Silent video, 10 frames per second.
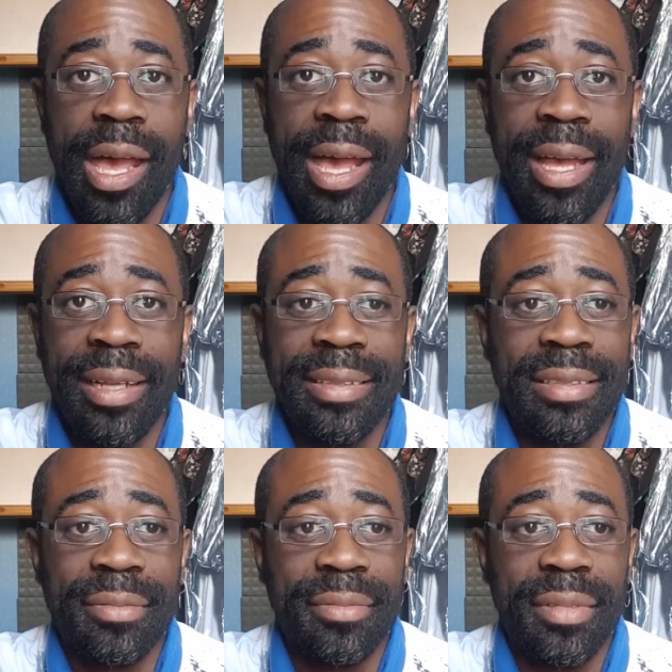and
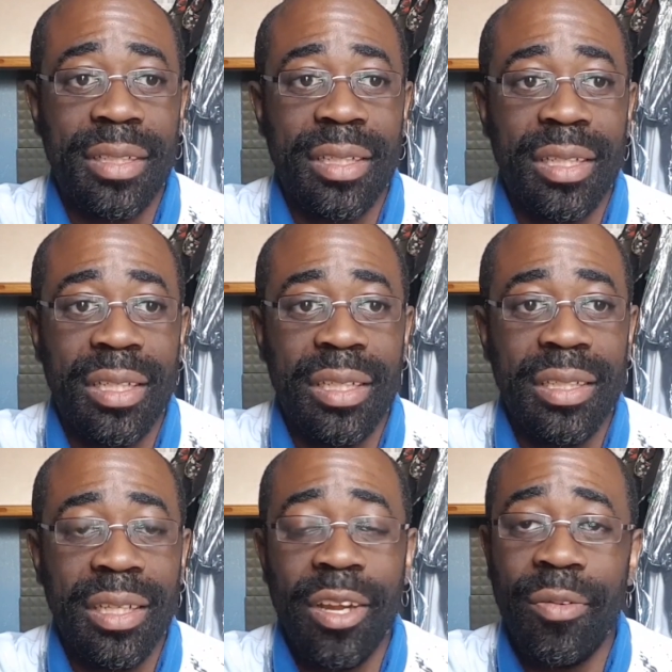
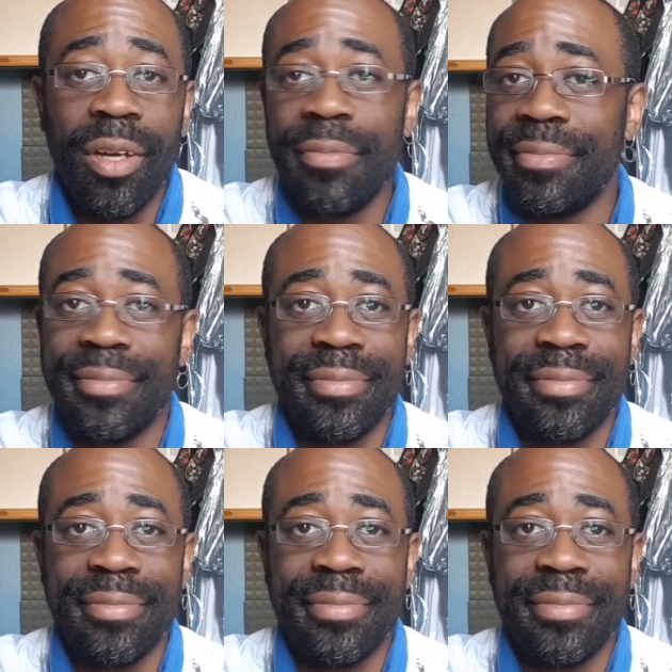you know what?